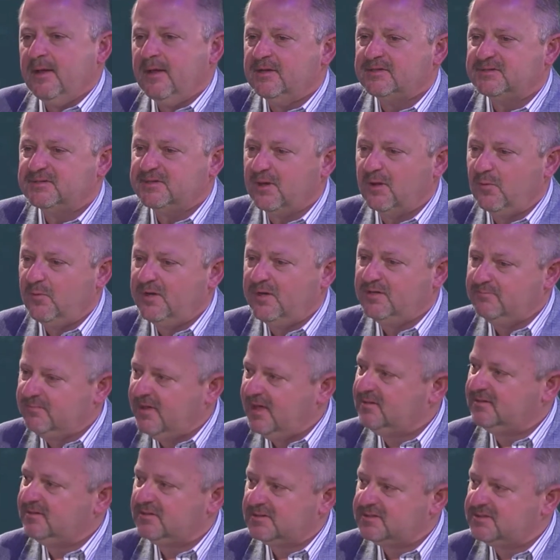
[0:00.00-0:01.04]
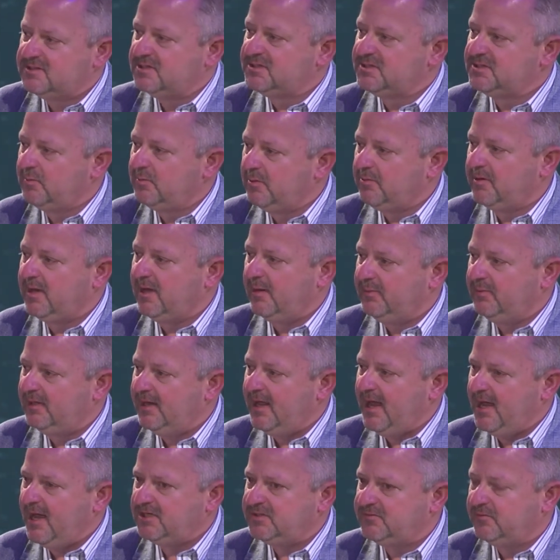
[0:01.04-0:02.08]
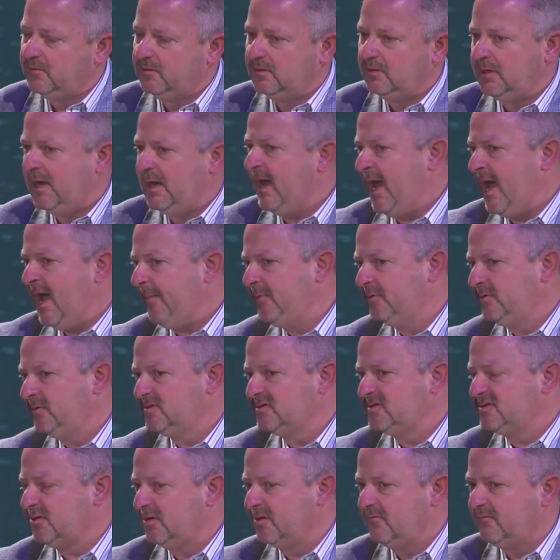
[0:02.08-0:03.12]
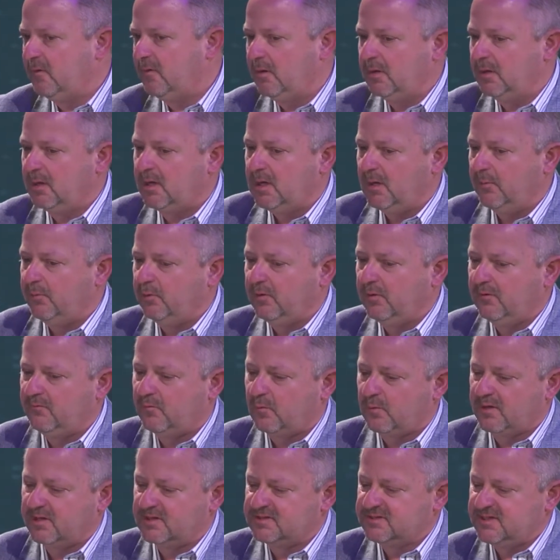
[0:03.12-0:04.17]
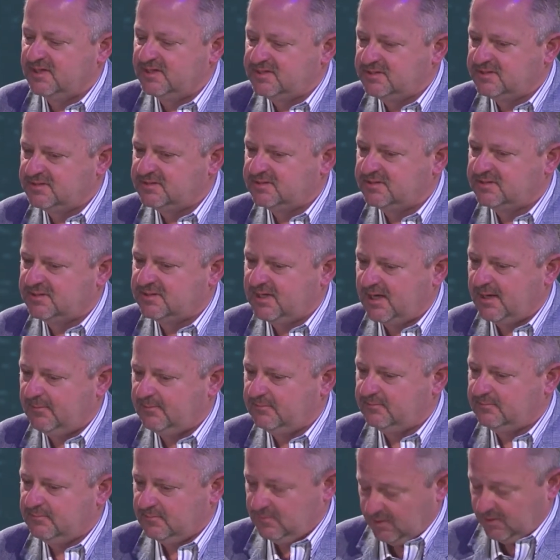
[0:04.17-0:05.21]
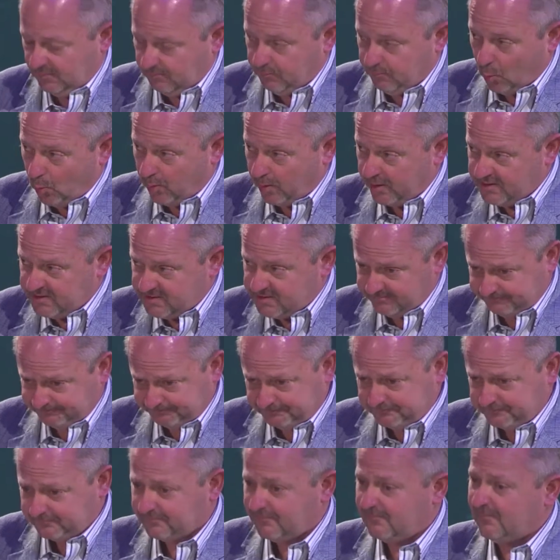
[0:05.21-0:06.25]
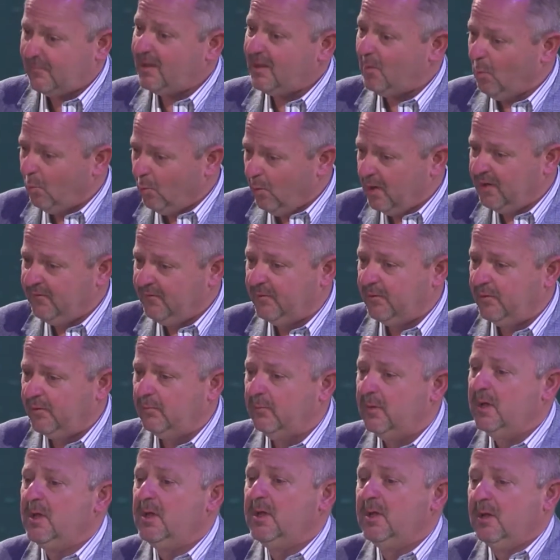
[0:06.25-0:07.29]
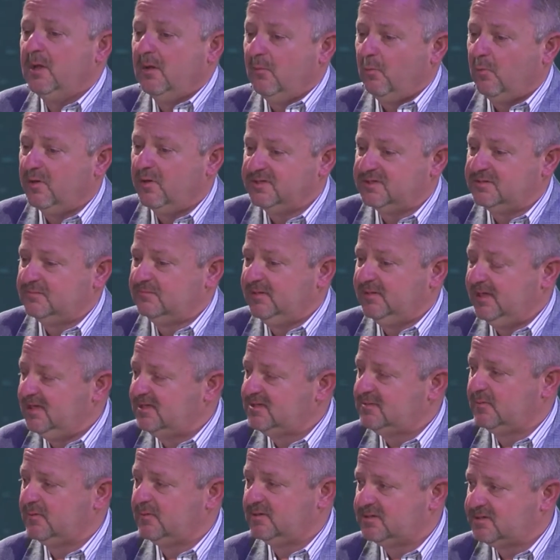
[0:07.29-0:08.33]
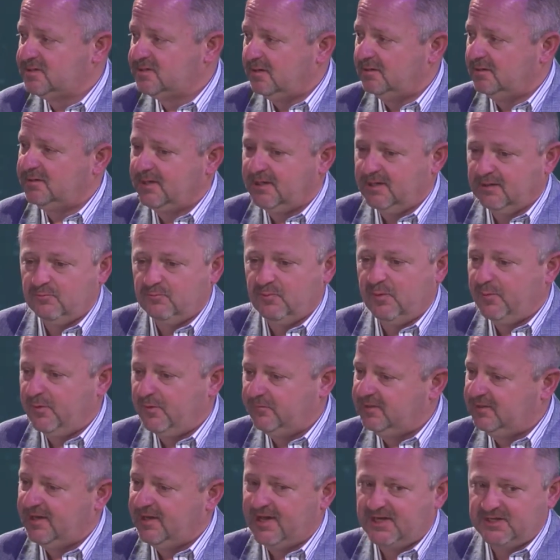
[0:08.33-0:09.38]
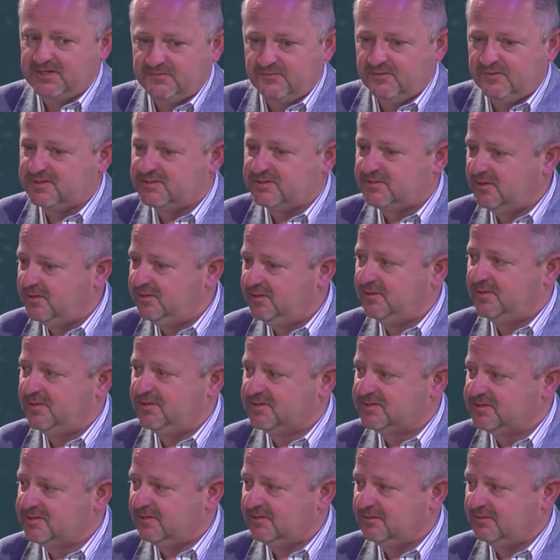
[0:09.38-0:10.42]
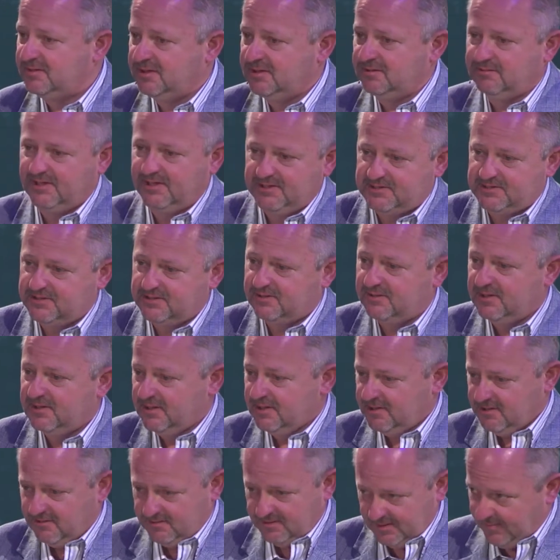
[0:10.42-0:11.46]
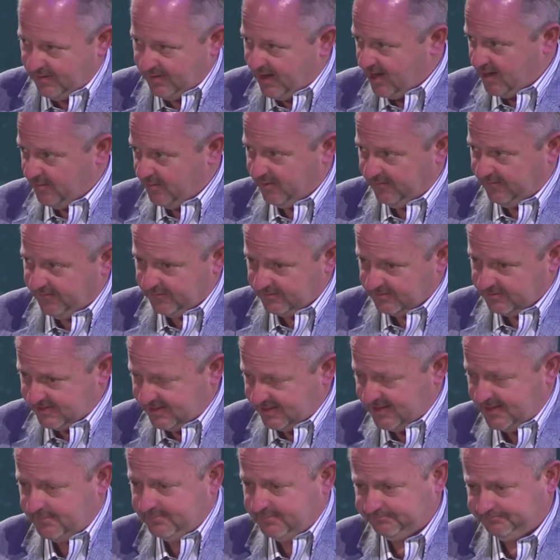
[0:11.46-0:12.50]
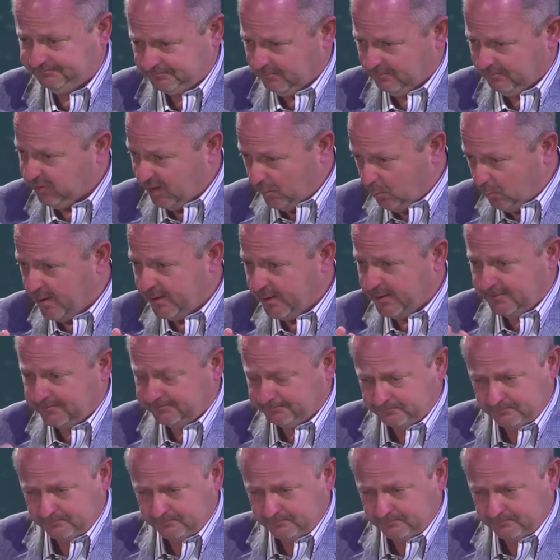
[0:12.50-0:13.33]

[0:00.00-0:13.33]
So we made the decision we were coming to Nashville. And I happened to serve on a couple of organizations at the time, boards, one of whom was needing some consulting. And we moved to Nashville. I started doing consulting, led to them hiring me full-time. Bloodwater,